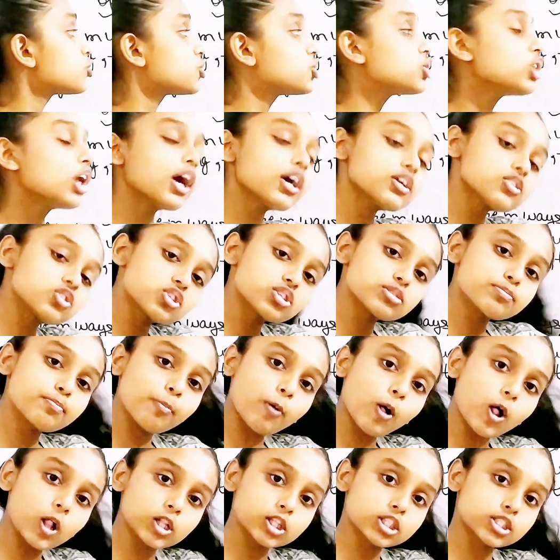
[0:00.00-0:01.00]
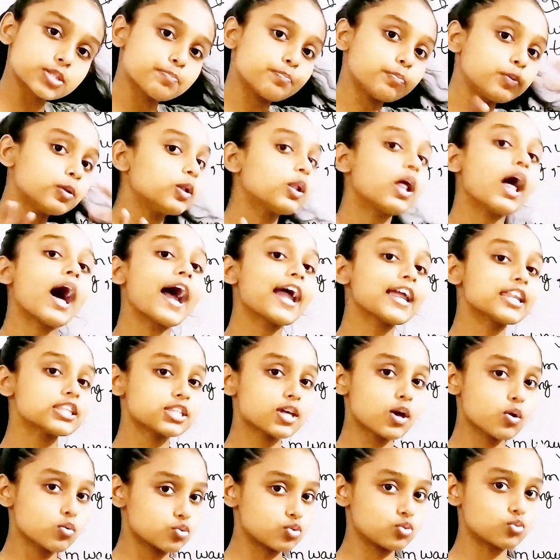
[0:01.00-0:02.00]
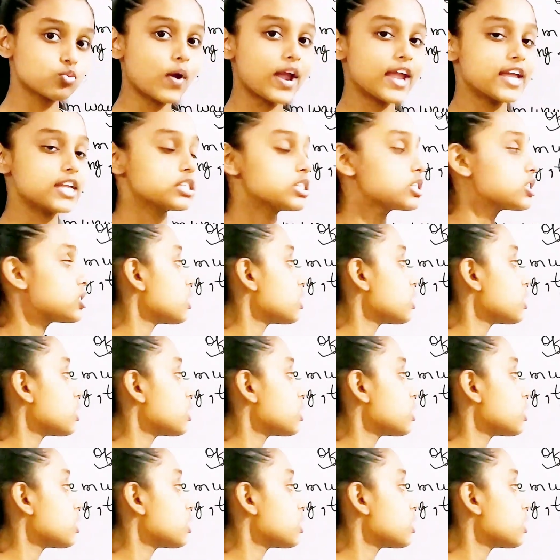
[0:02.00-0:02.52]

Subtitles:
just multiply those ways.